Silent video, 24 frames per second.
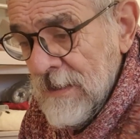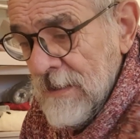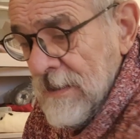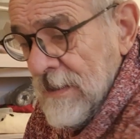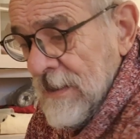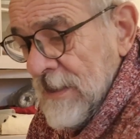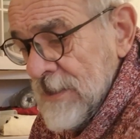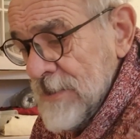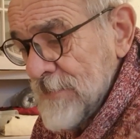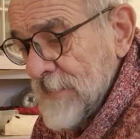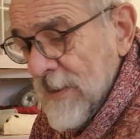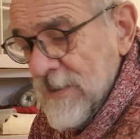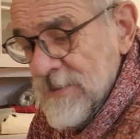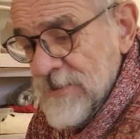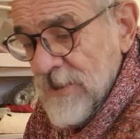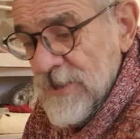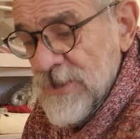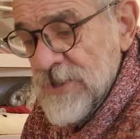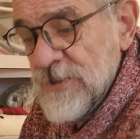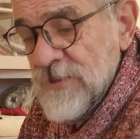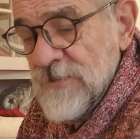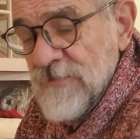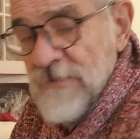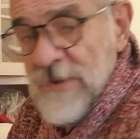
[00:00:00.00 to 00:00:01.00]
Suppose I
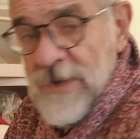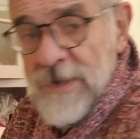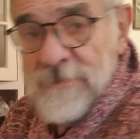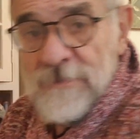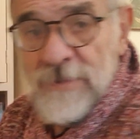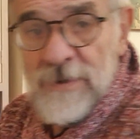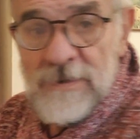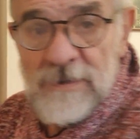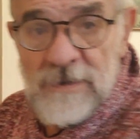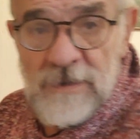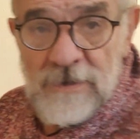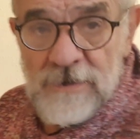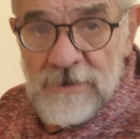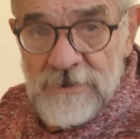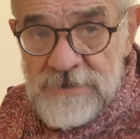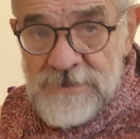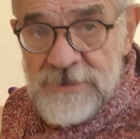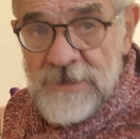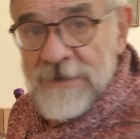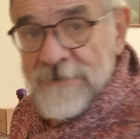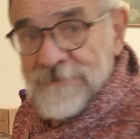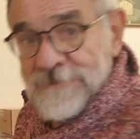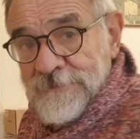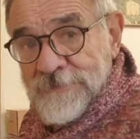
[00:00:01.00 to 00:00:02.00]
should really put curtains
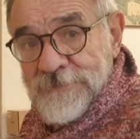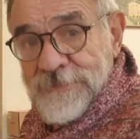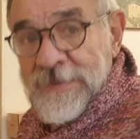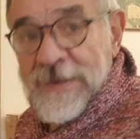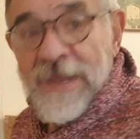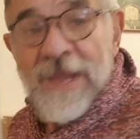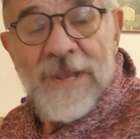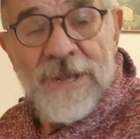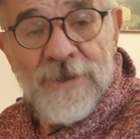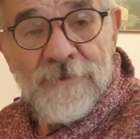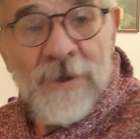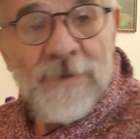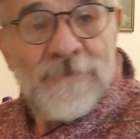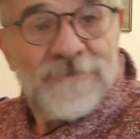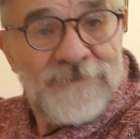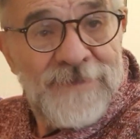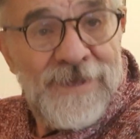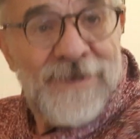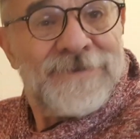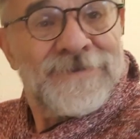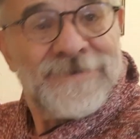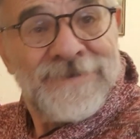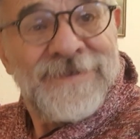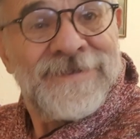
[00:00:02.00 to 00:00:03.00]
in it. Anyway,
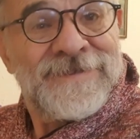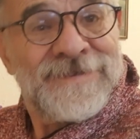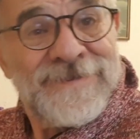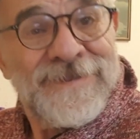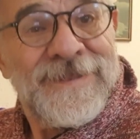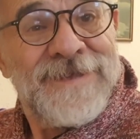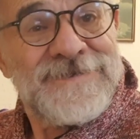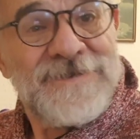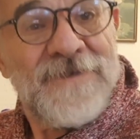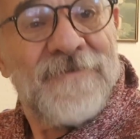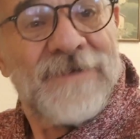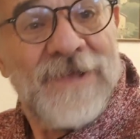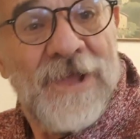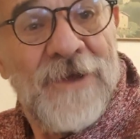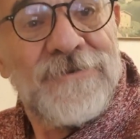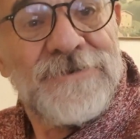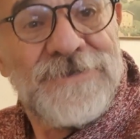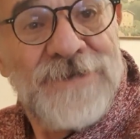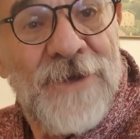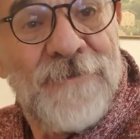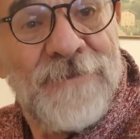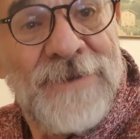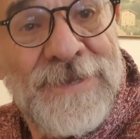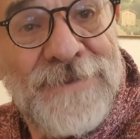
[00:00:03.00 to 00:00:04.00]
let's have a go,
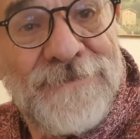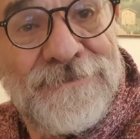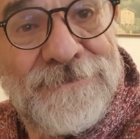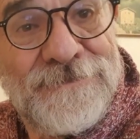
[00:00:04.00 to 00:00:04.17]
shall we?